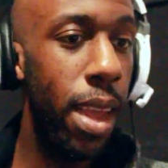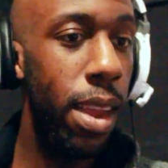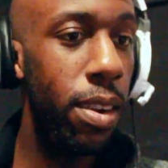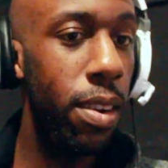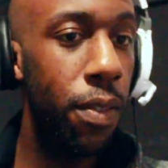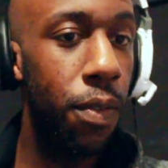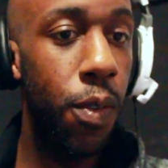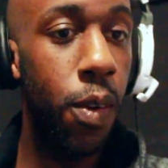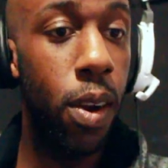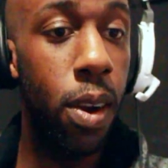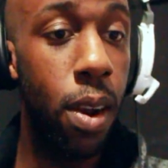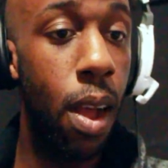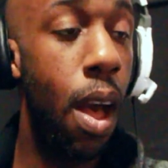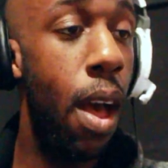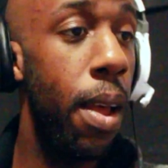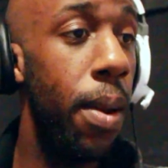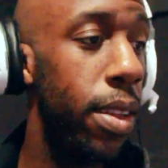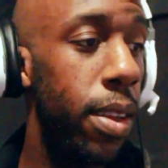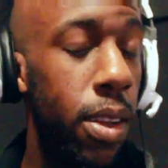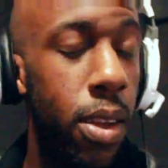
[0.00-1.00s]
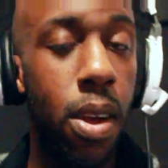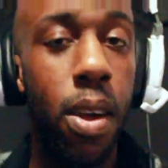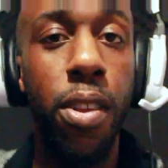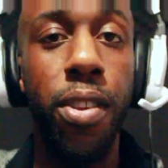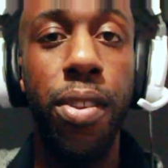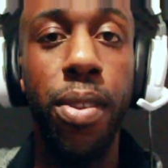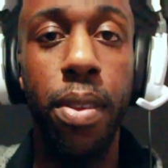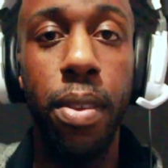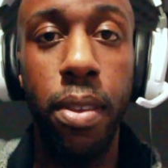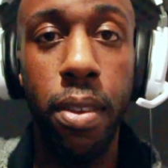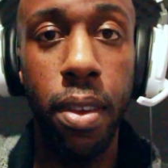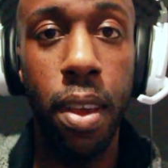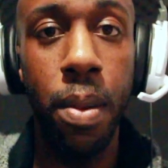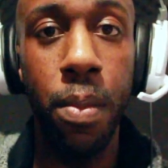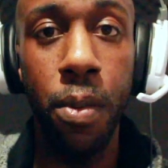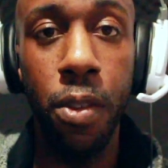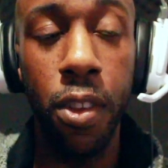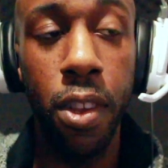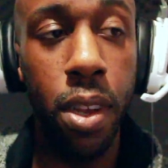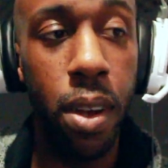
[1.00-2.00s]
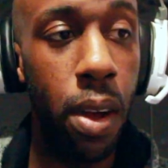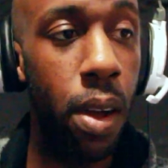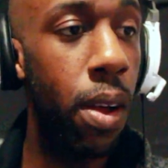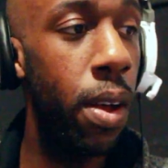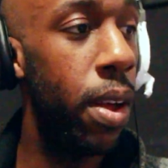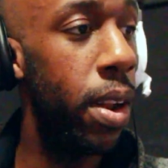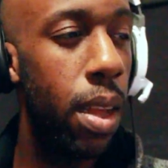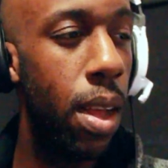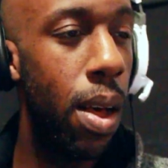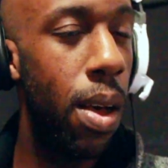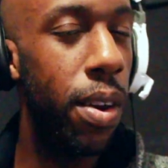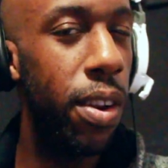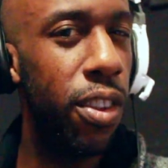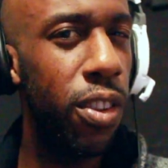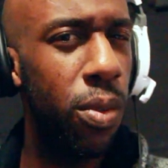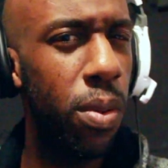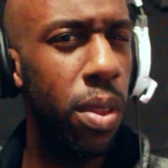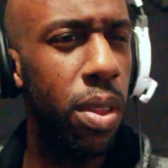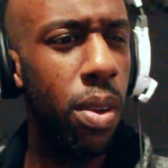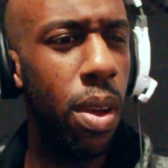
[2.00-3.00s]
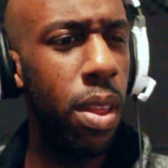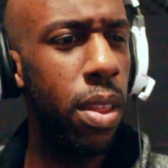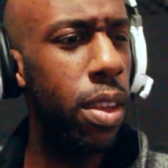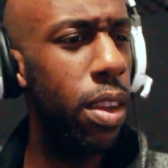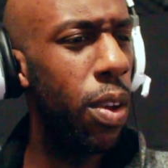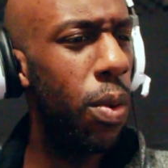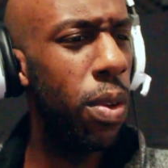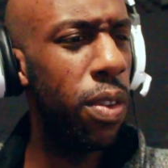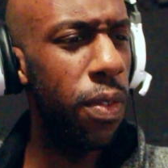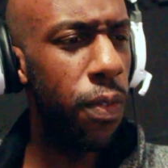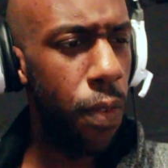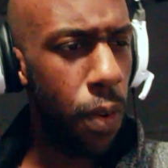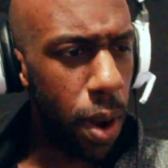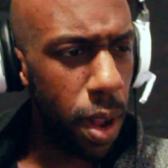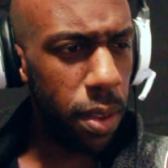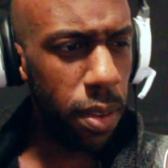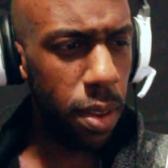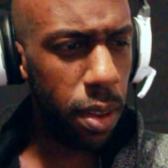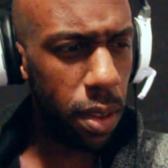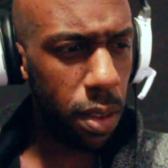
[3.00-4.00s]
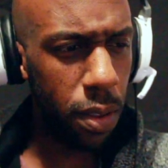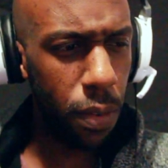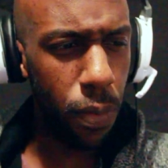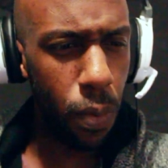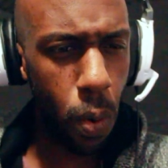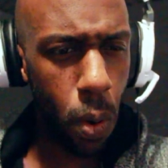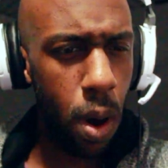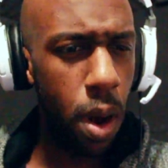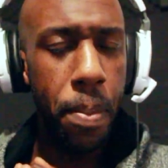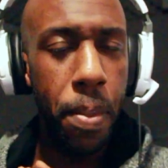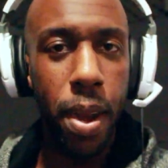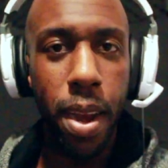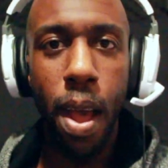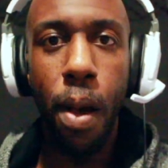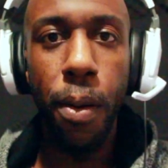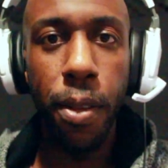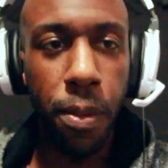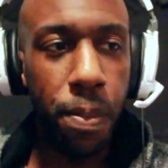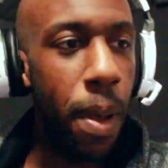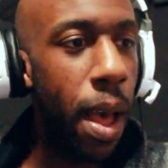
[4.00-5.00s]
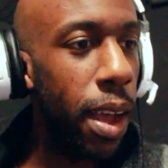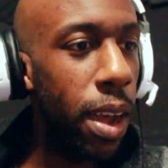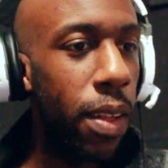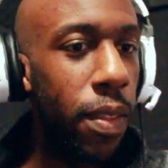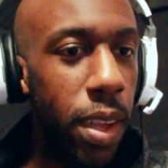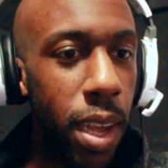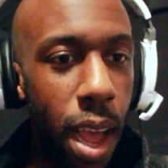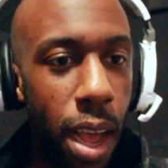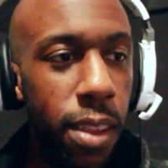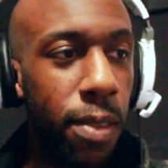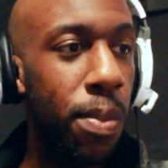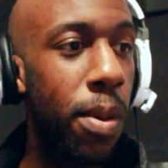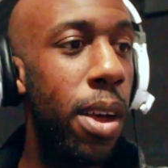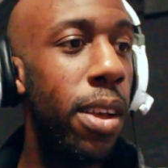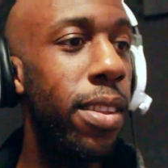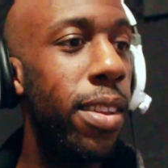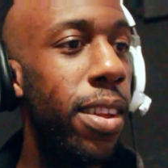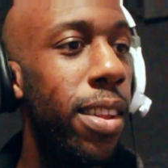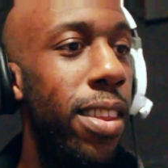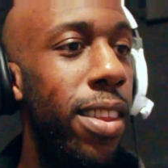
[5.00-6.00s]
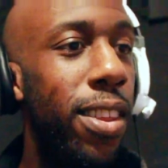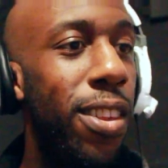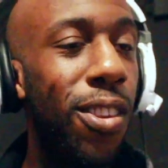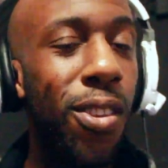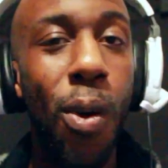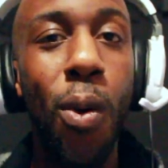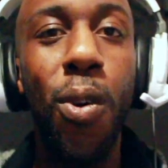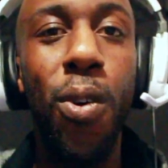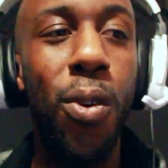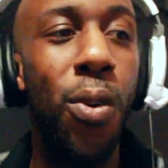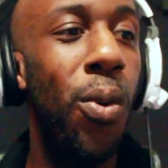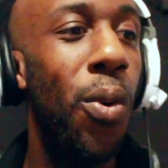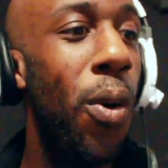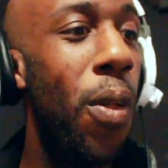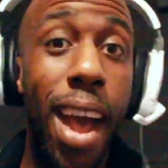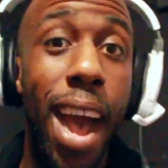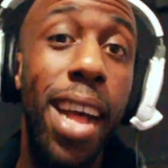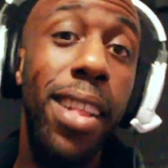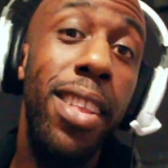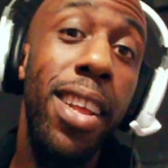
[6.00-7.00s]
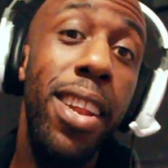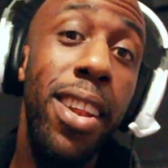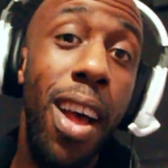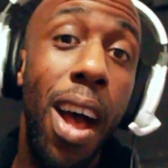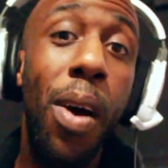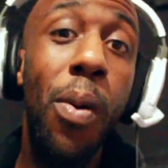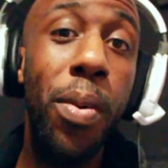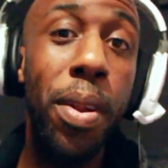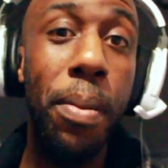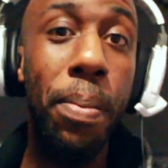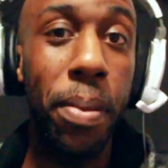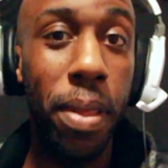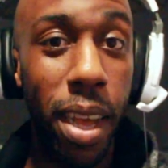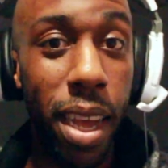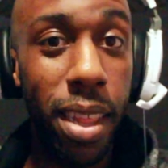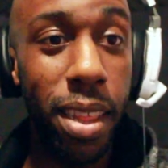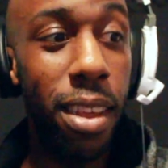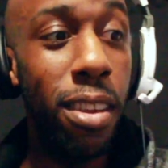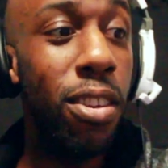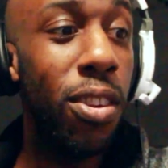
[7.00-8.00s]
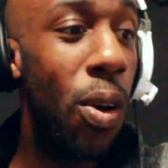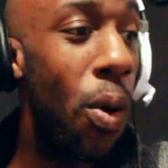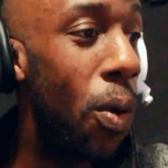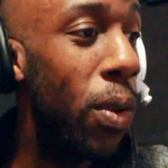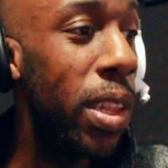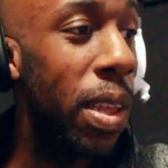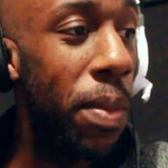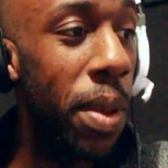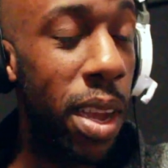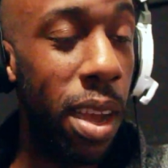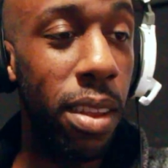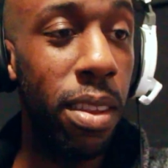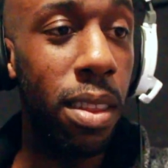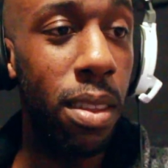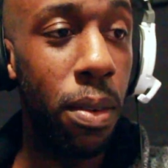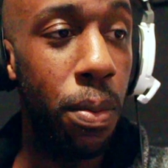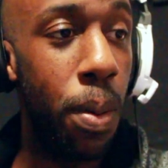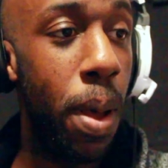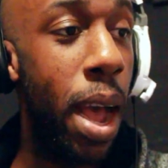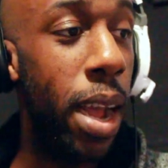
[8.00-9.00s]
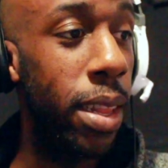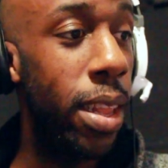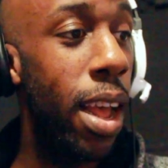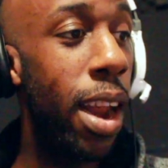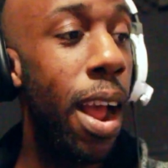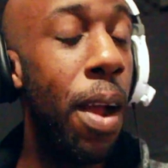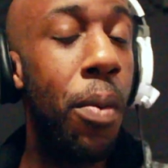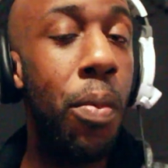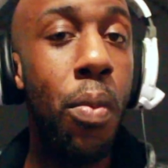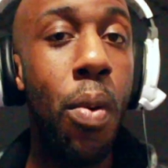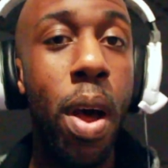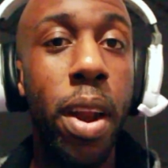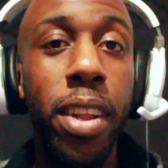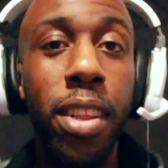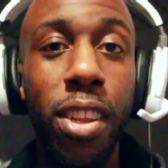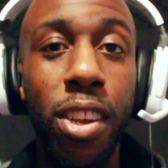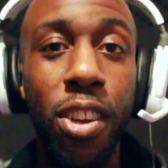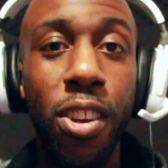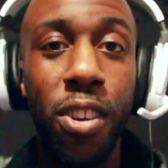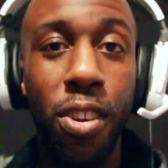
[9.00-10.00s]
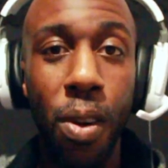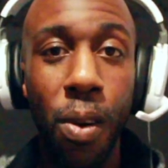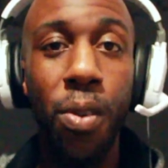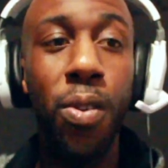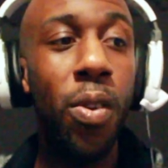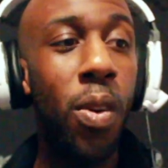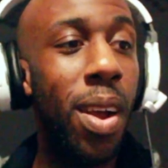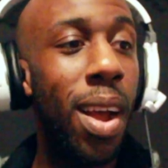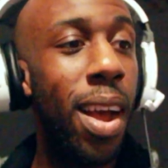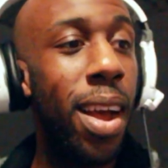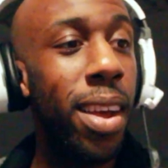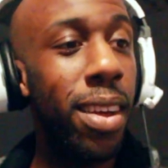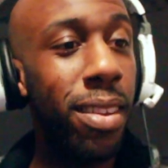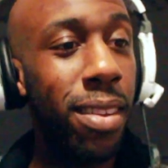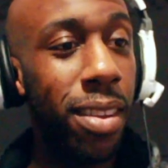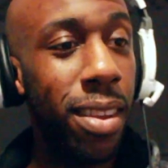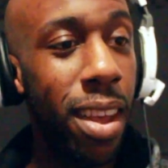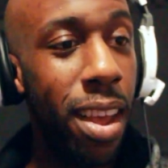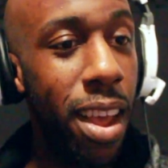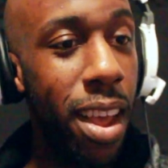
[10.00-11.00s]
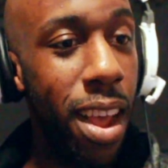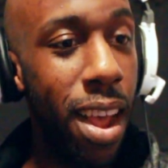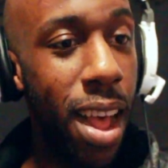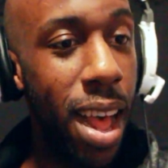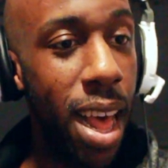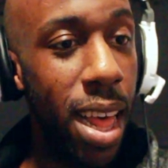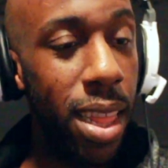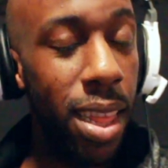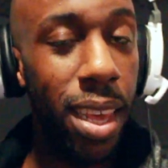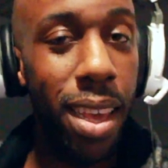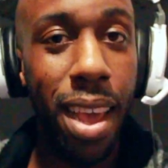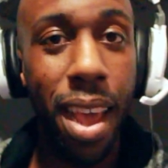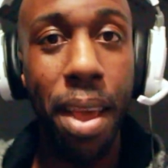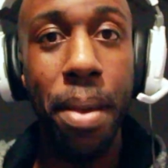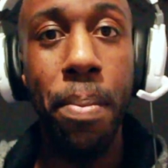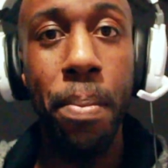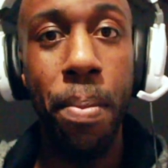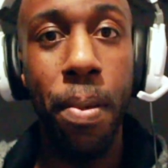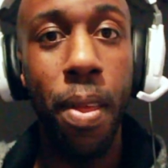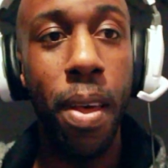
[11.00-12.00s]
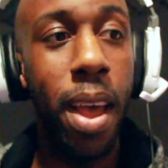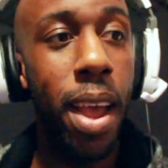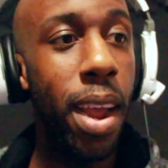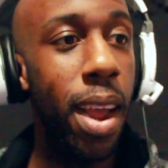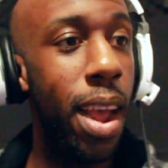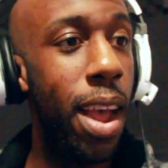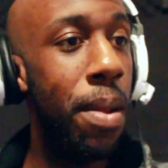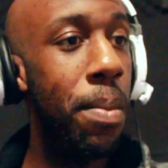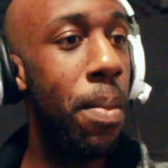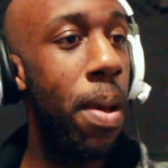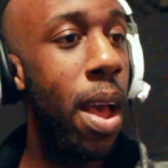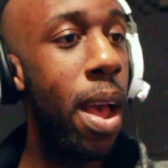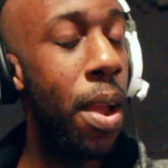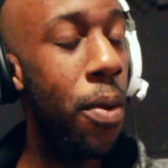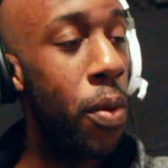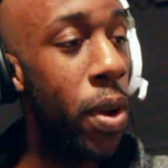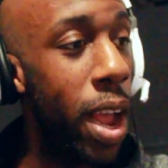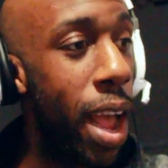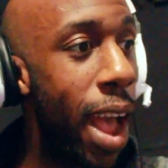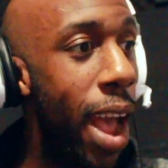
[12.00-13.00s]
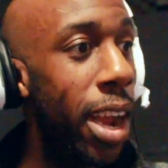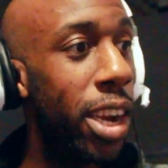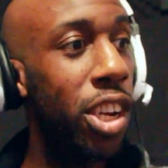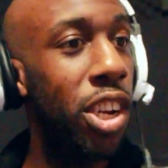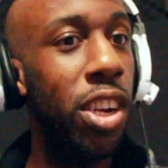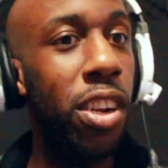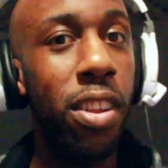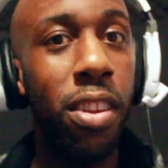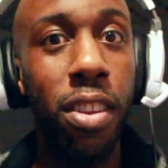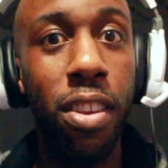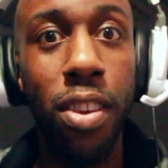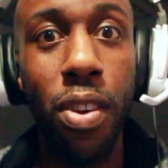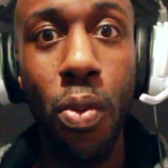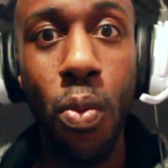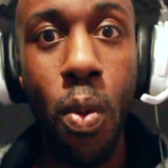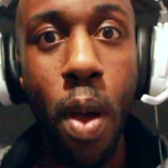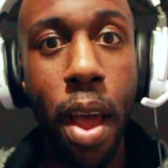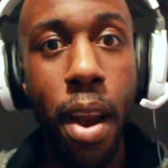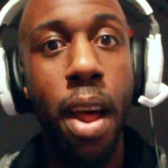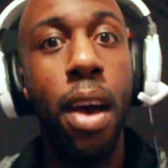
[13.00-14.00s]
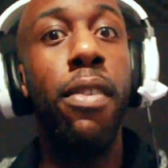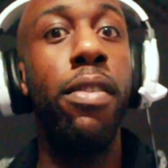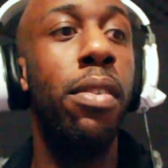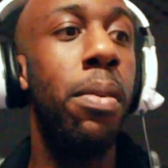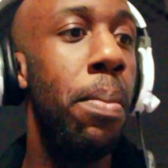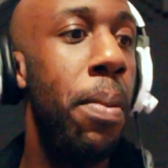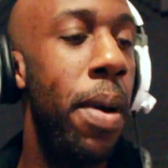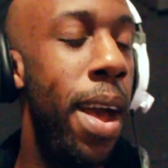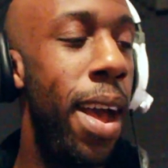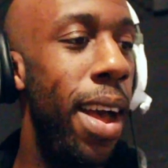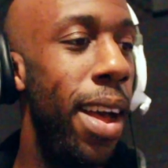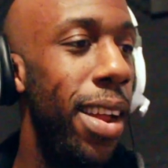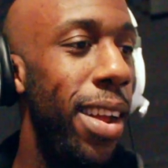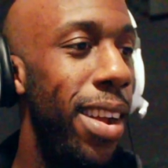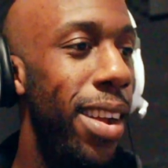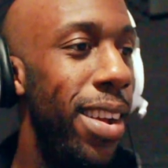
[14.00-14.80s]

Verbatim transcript: I actually forgot console this game was on, honest with you. I think it was for N64, but now it's back on the Xbox and this is so cool. I did not want to play this only because of the fact that I wanted to show you guys the gameplay and my reactions right off the bat.